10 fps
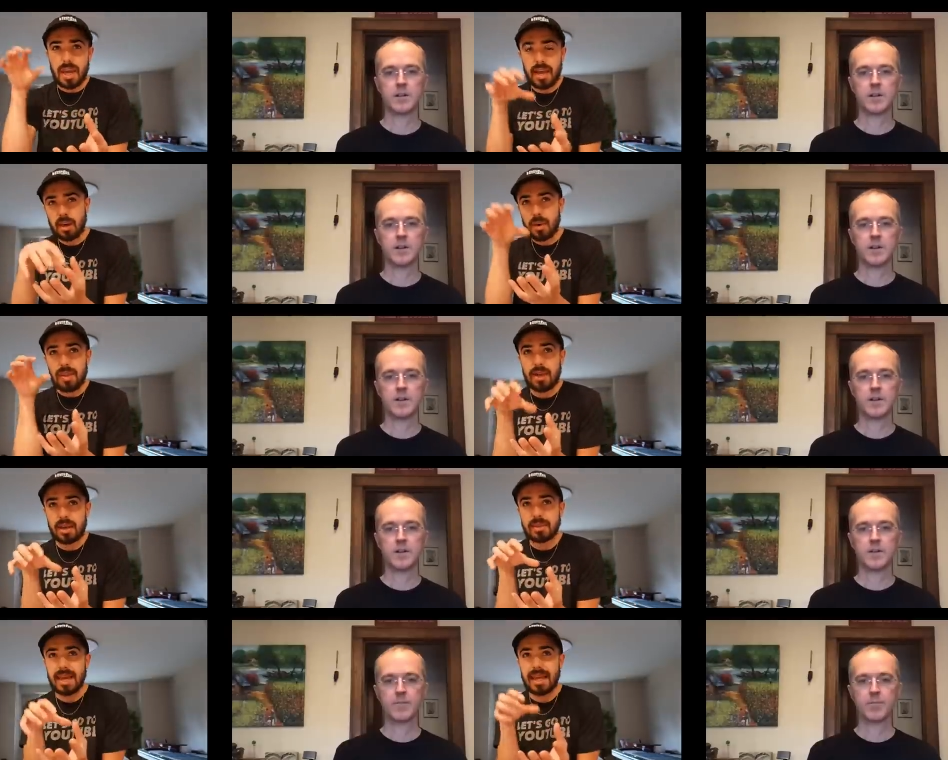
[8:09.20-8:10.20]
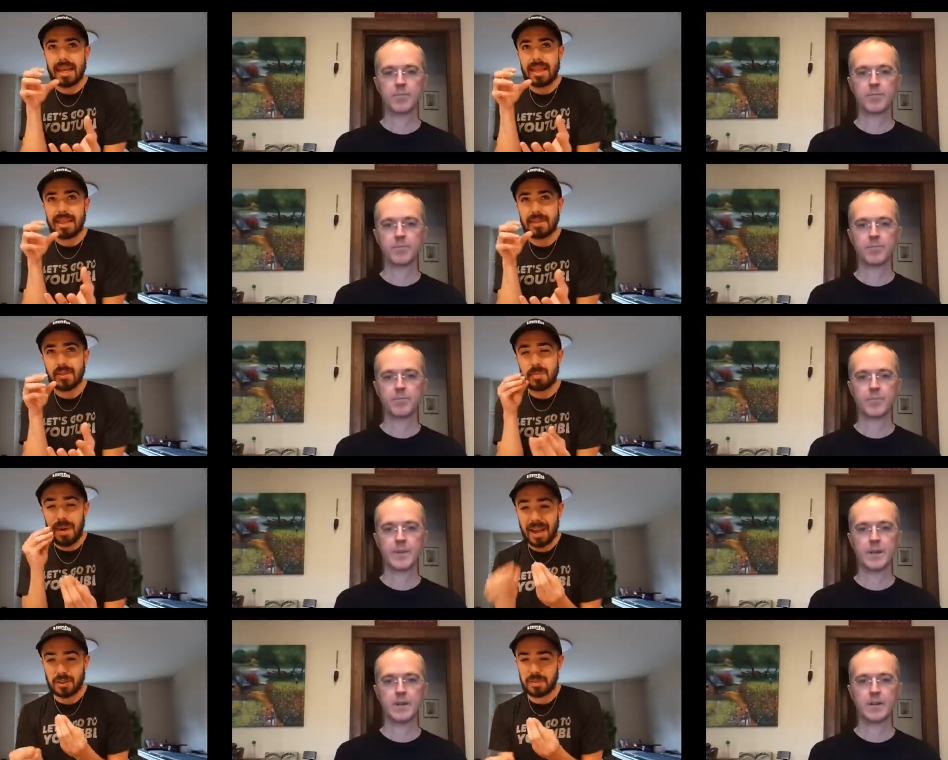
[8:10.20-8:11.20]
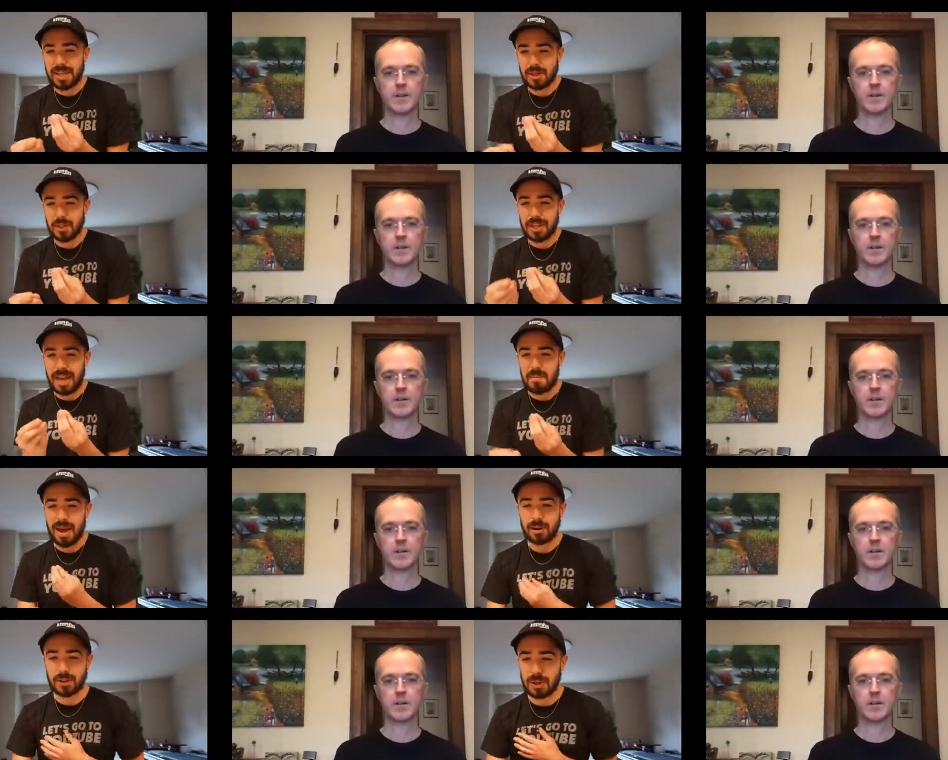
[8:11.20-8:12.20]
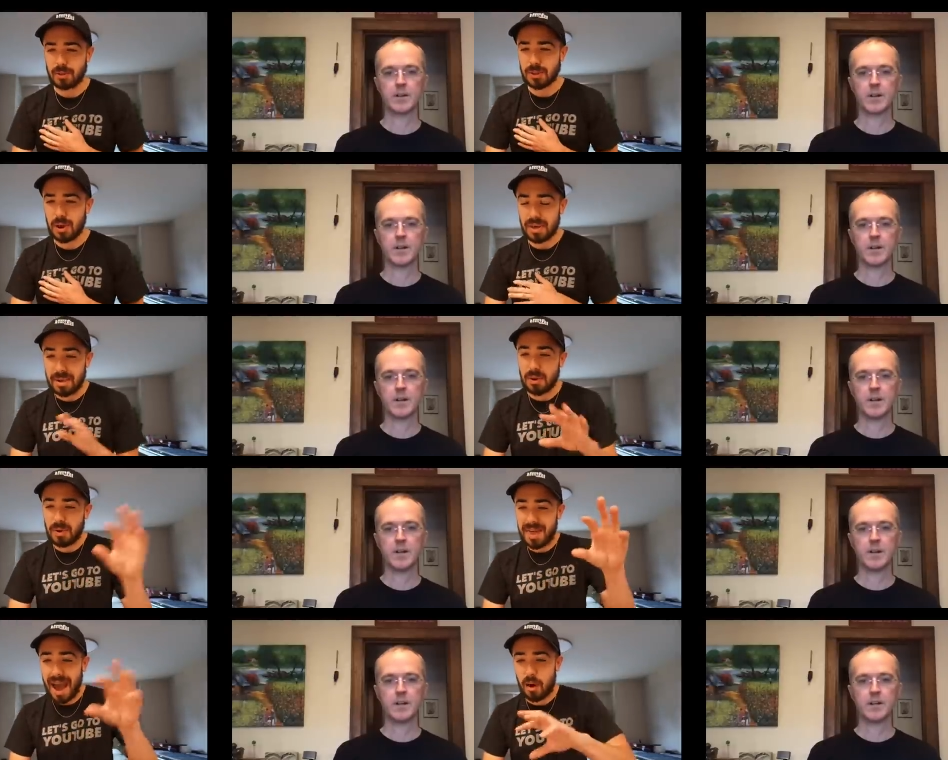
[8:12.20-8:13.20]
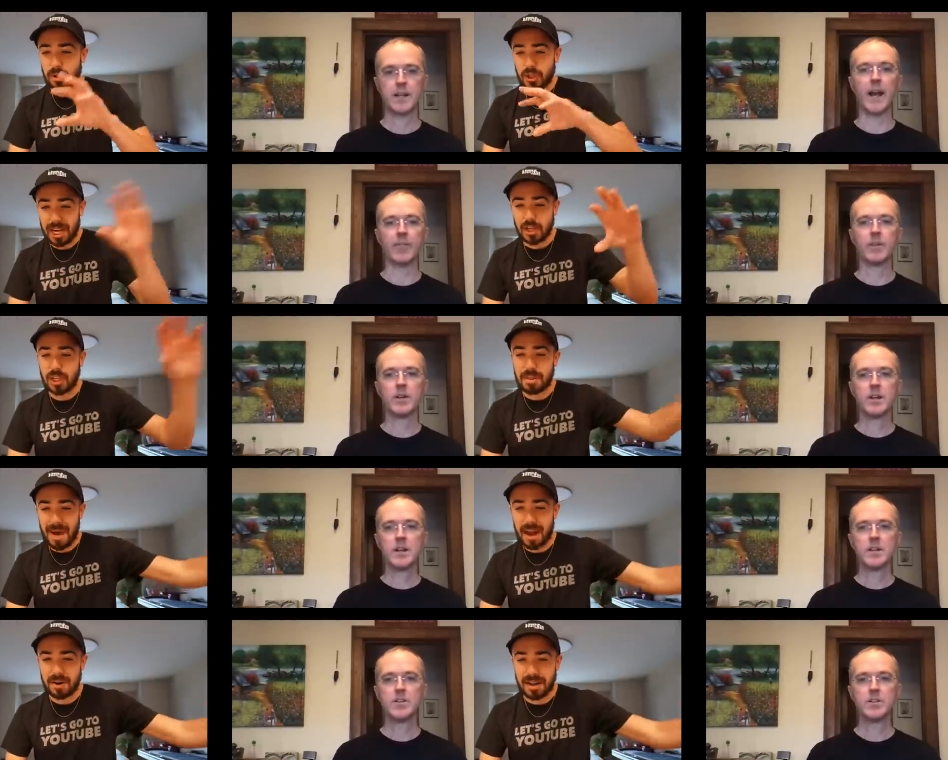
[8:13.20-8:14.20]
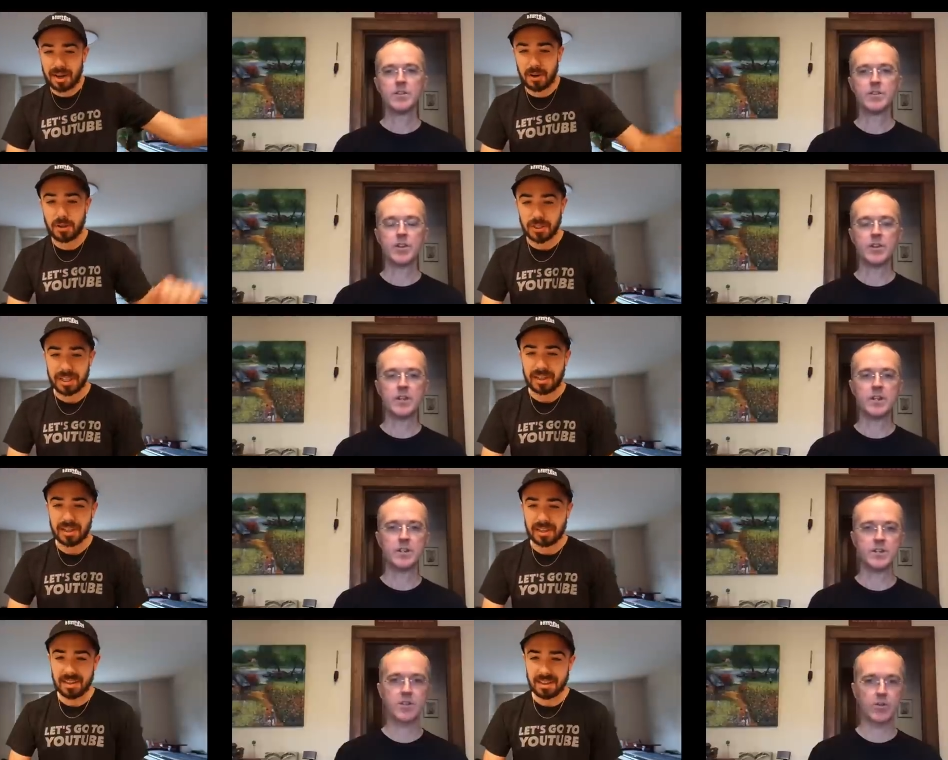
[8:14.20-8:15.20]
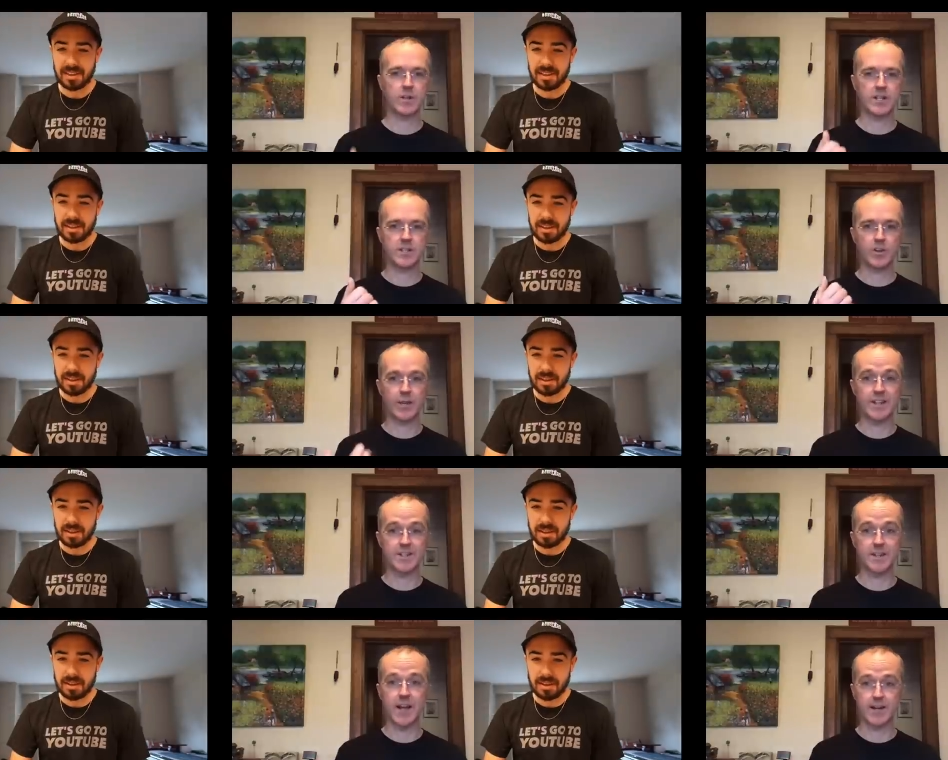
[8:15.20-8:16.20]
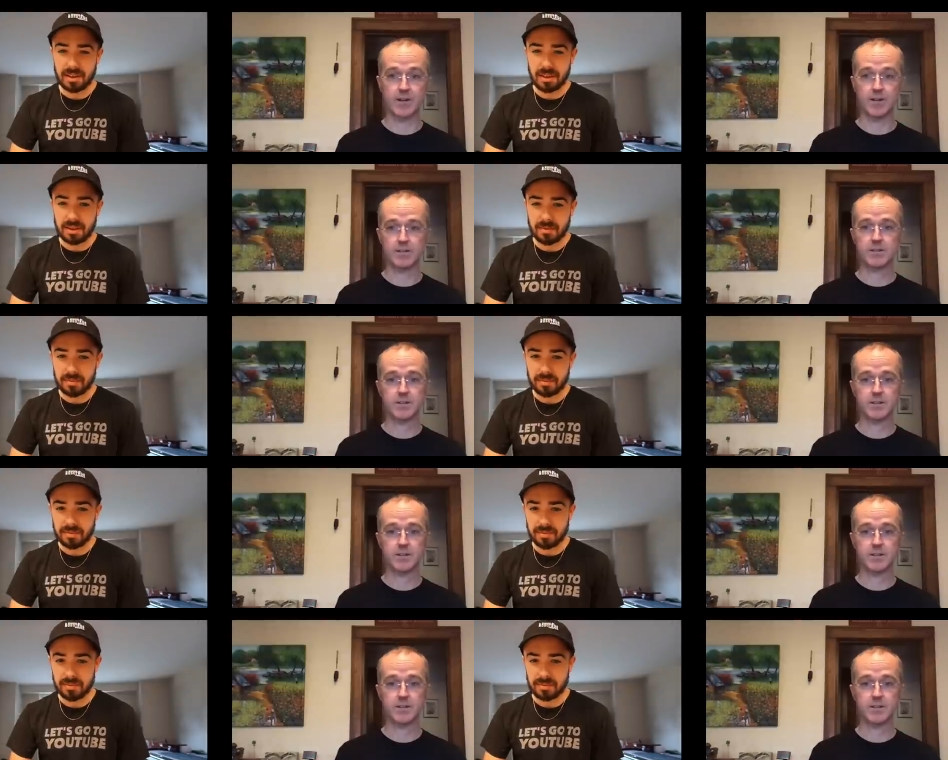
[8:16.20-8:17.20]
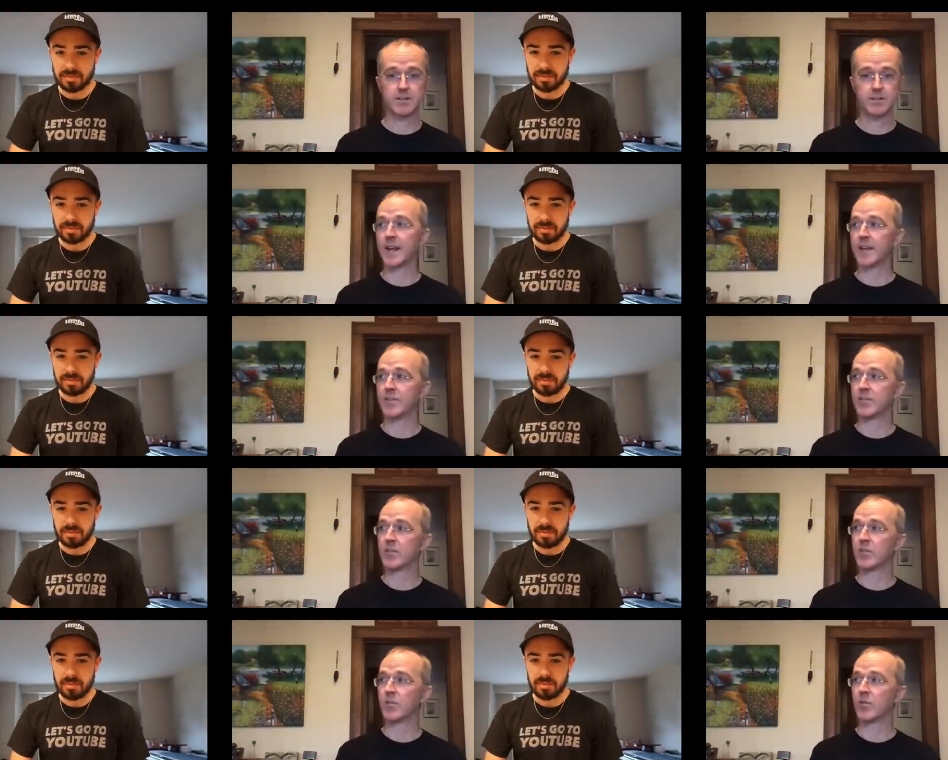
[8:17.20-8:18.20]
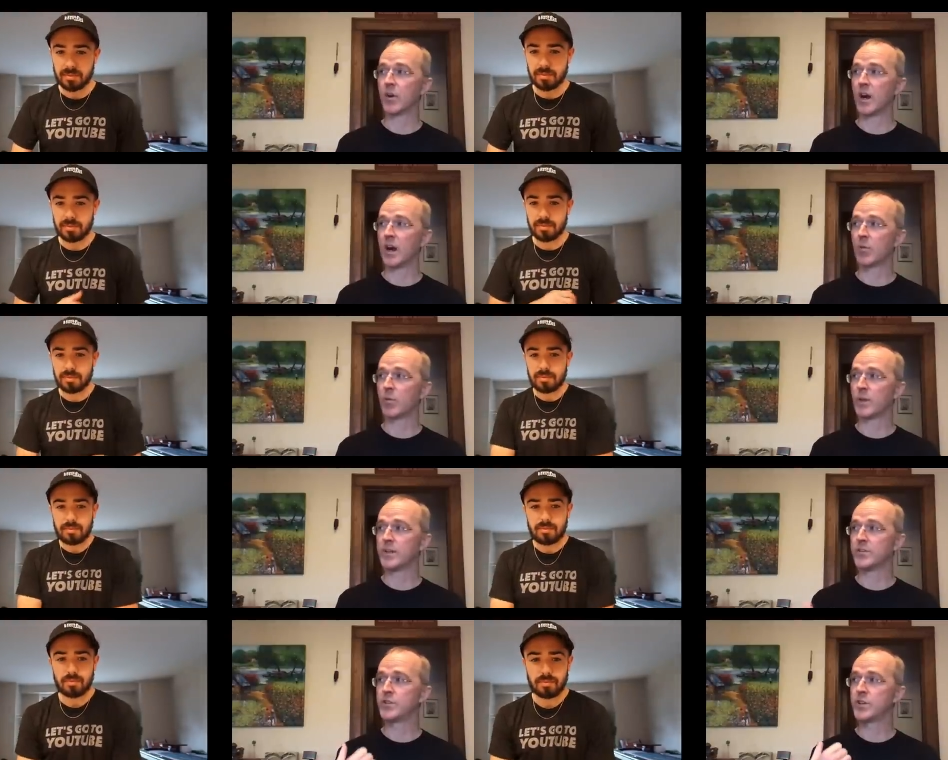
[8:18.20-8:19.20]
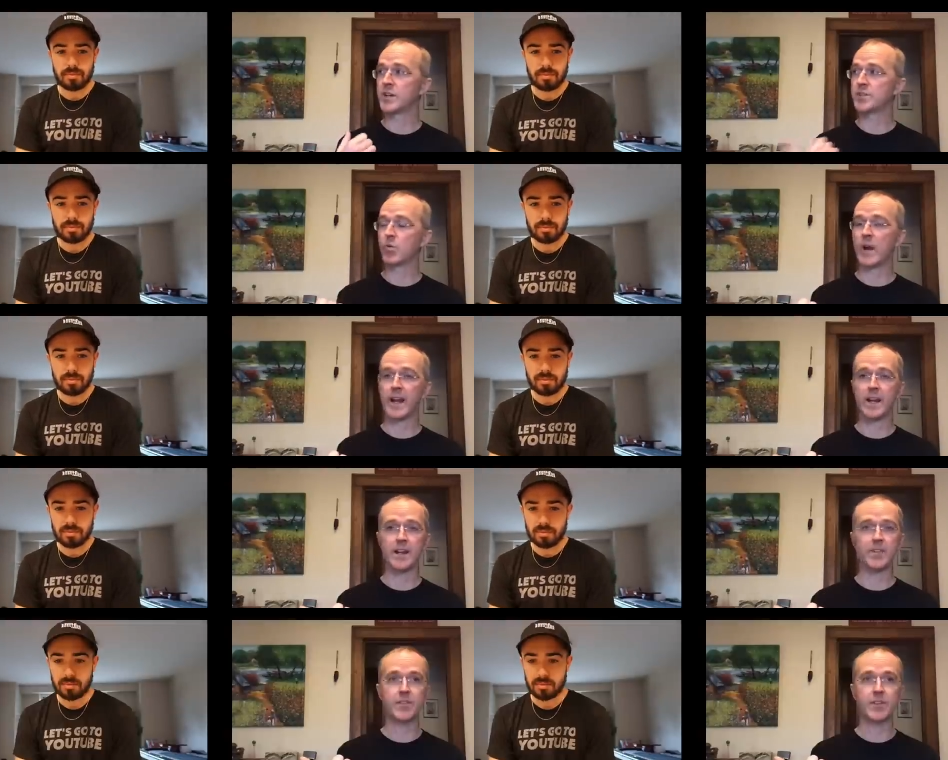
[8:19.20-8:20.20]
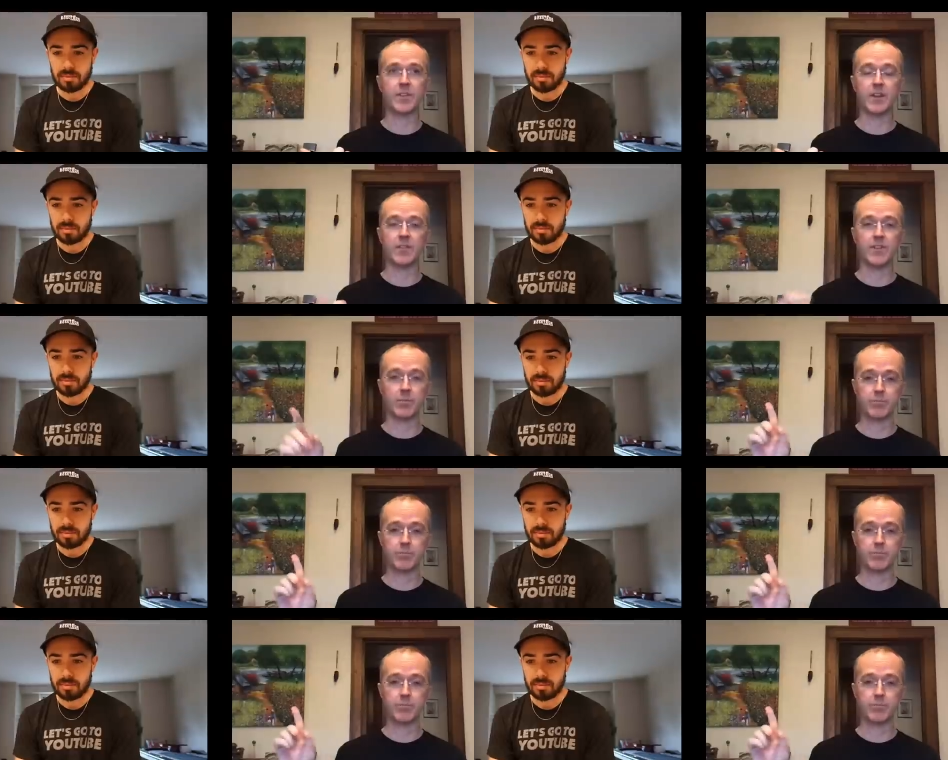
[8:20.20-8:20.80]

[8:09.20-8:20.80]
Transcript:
Speaker 1: take away this, like the specs potentially get better too. So even without changing the battery technology.
Speaker 2: So, so it gets lighter, and and uh, we just waited. It's the the